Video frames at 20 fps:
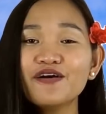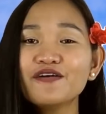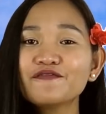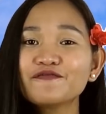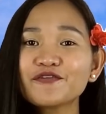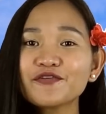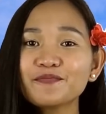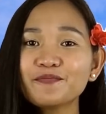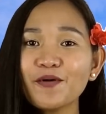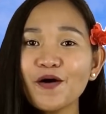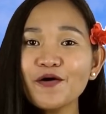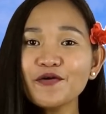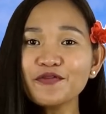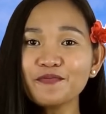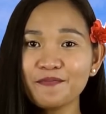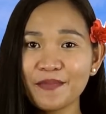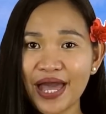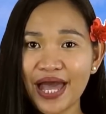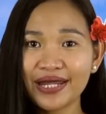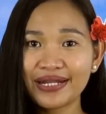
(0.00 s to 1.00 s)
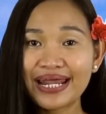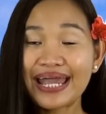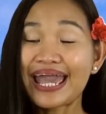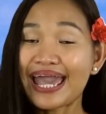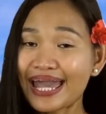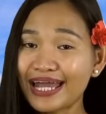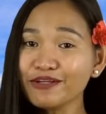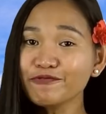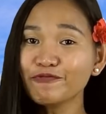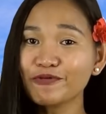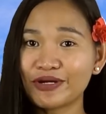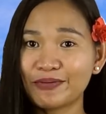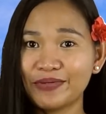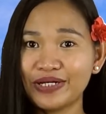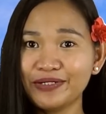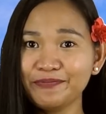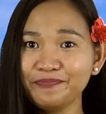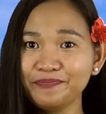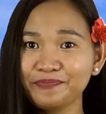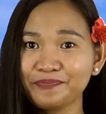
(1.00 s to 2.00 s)
For both men and
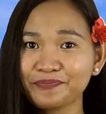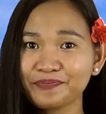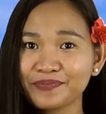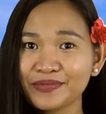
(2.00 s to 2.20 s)
women,